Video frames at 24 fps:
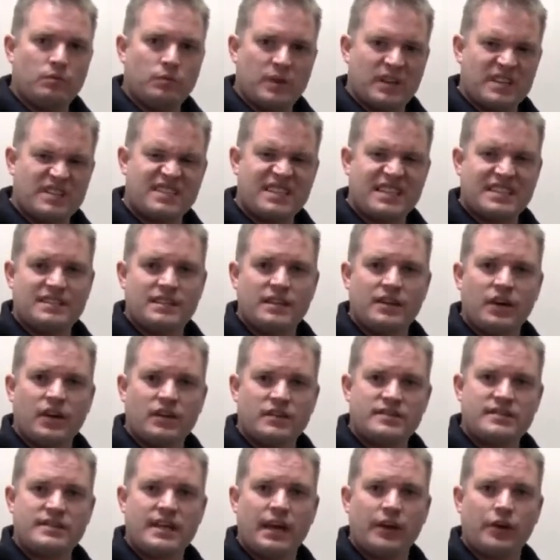16 on
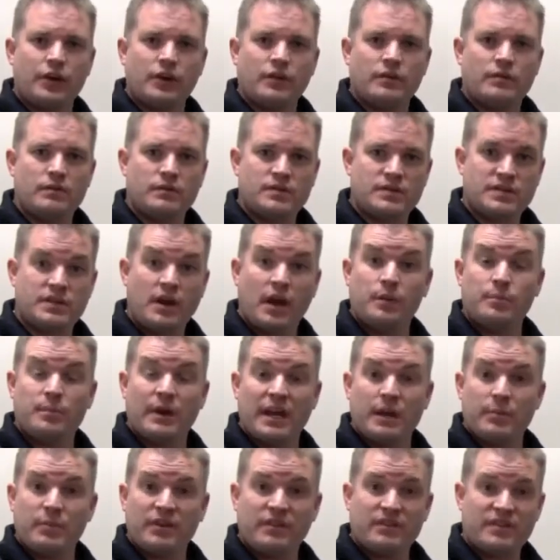center stud
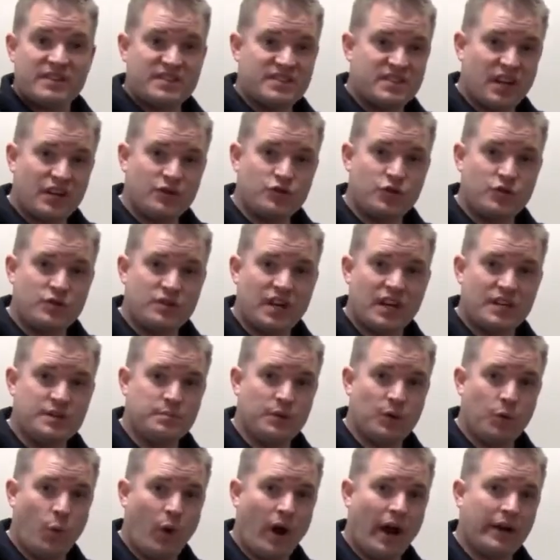bay, but if the studs are a touch
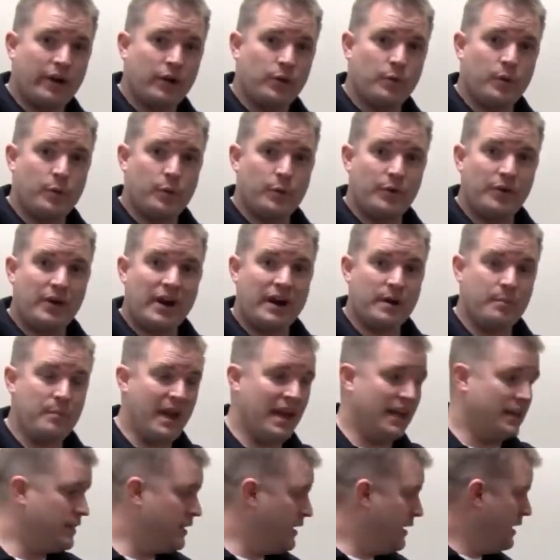bit wider, what we
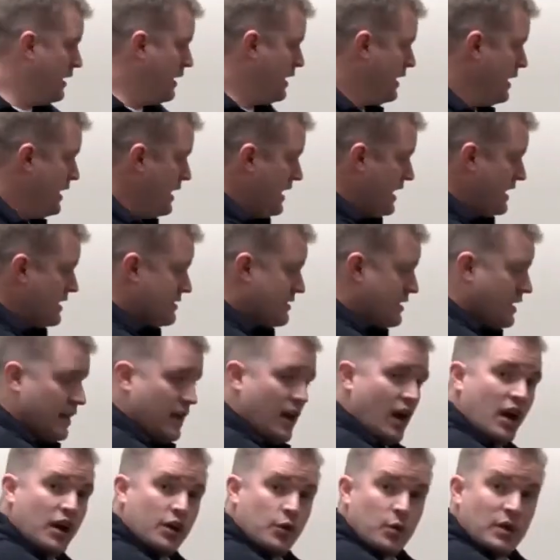recommend is to
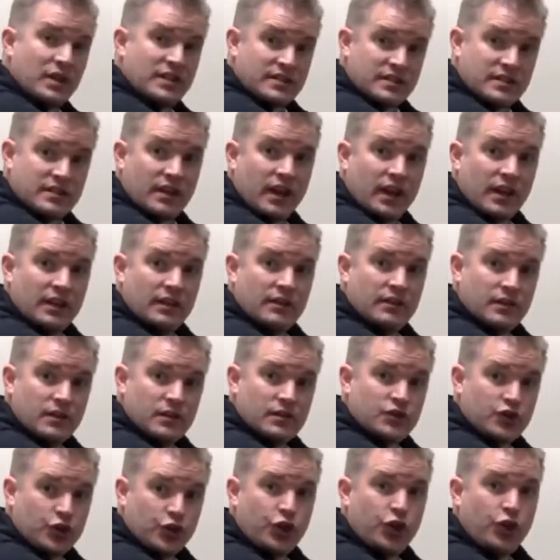hug one stud,
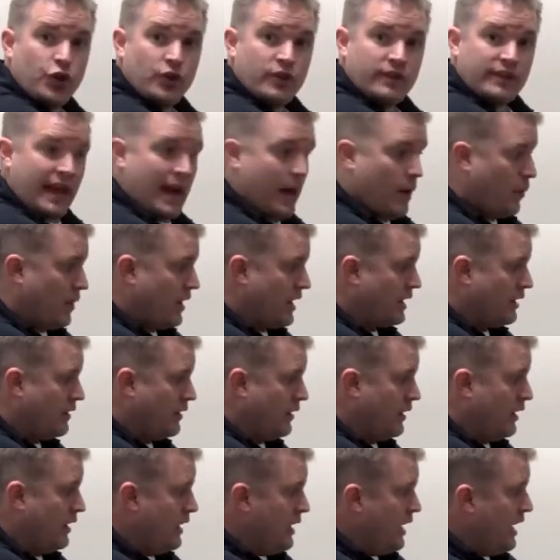secure it that way,
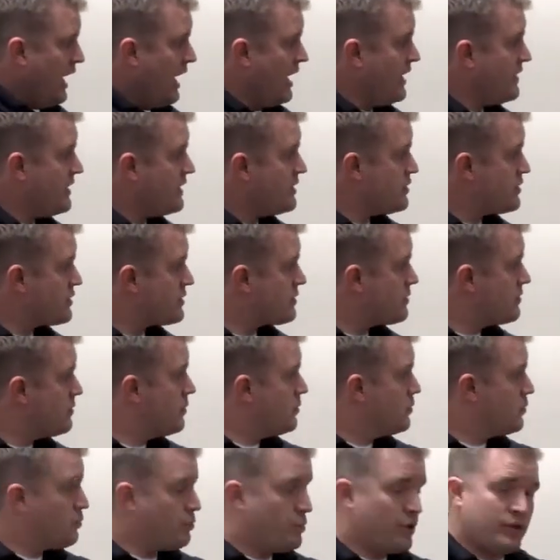and then just
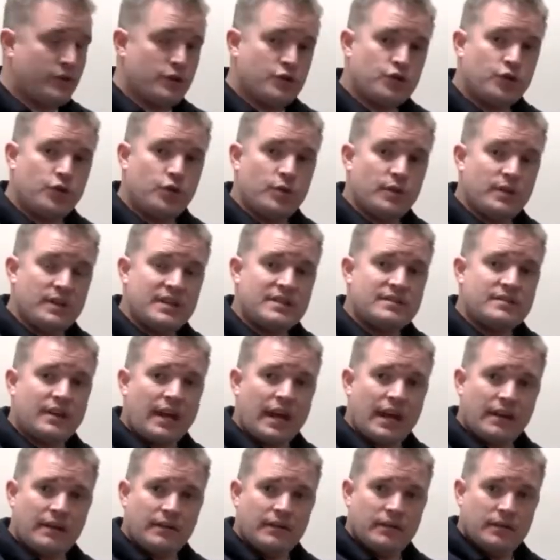put the screw in this
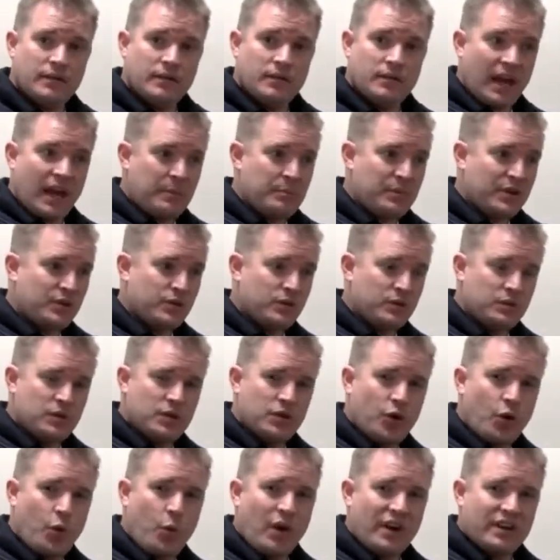side. But you
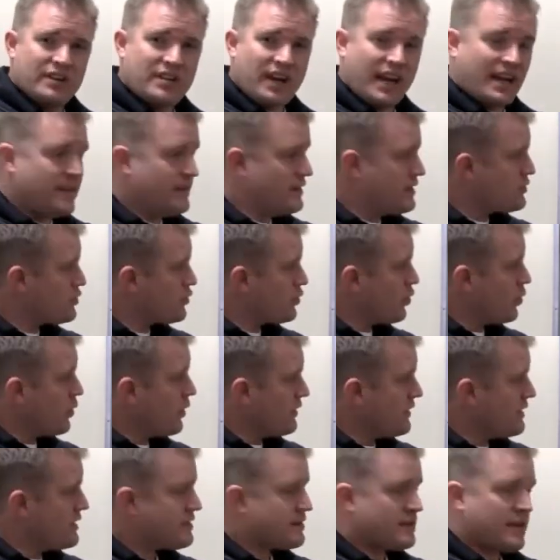don't want to tighten this screw
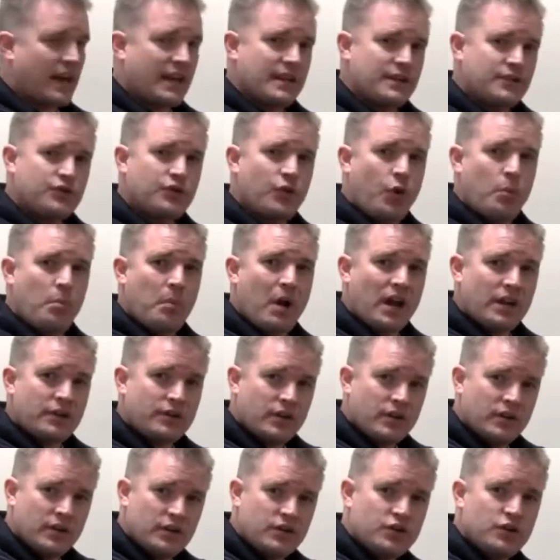on this side so much
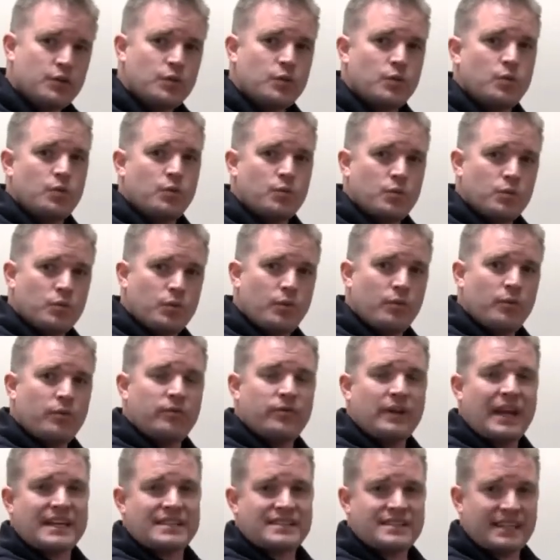to
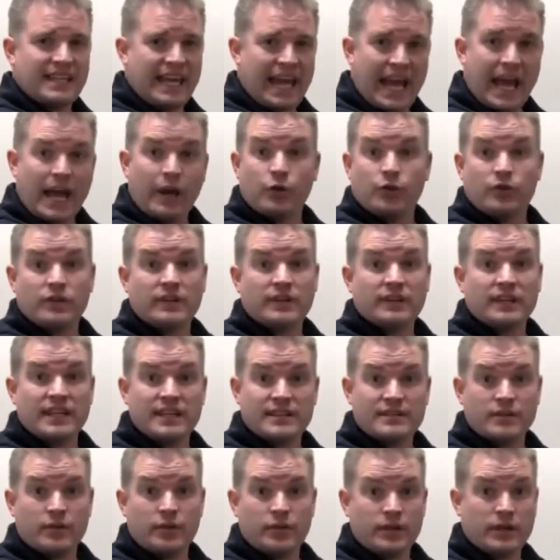flex the can, or the
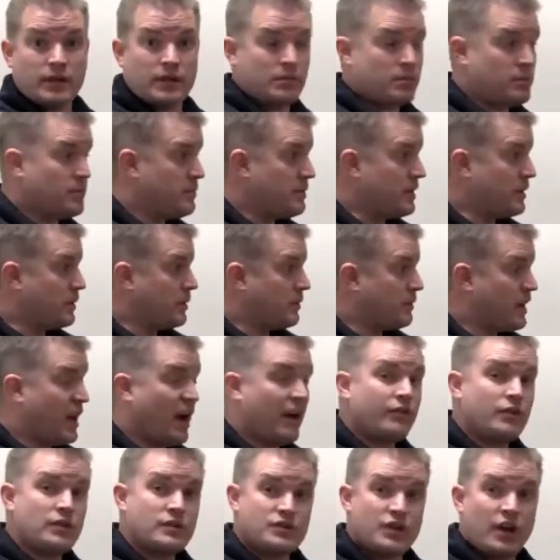lid or the
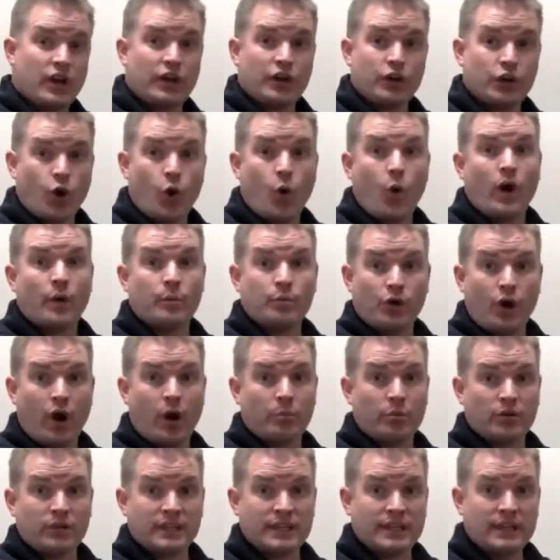cover's not going to go on
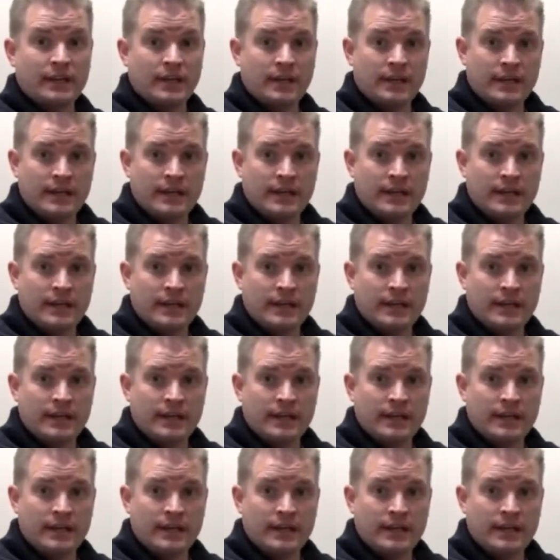properly.